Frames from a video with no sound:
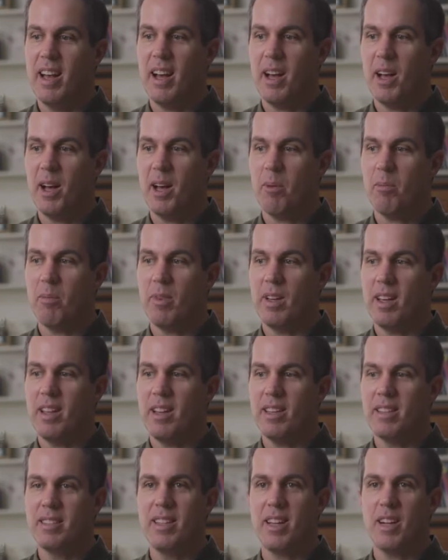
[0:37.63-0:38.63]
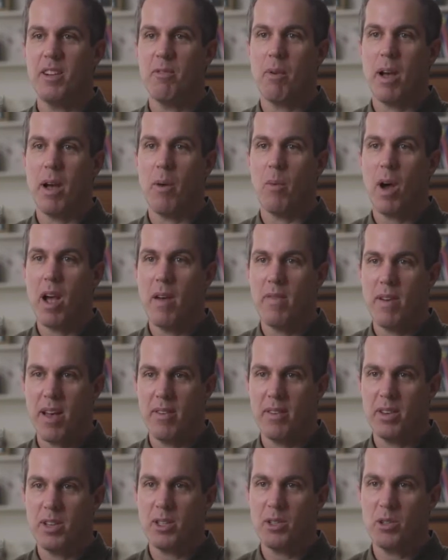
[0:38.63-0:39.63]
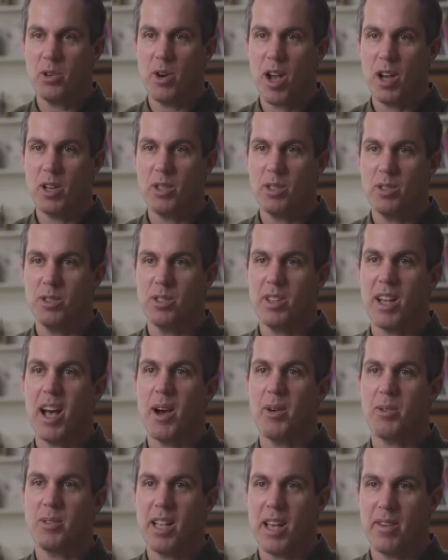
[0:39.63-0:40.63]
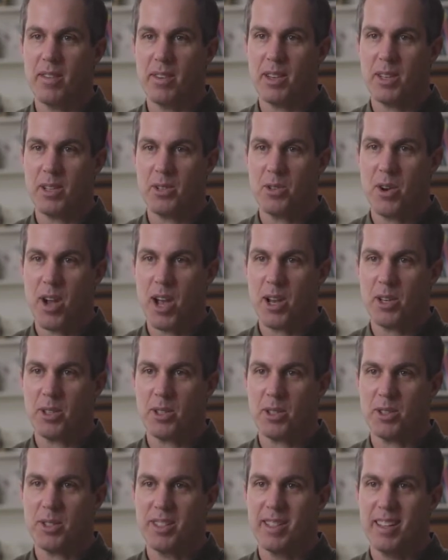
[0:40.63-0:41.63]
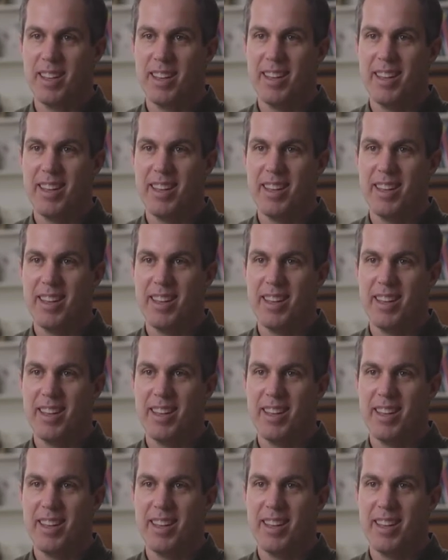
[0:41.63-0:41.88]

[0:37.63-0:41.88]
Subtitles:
And instead of my wife having contractions, I was having contractions.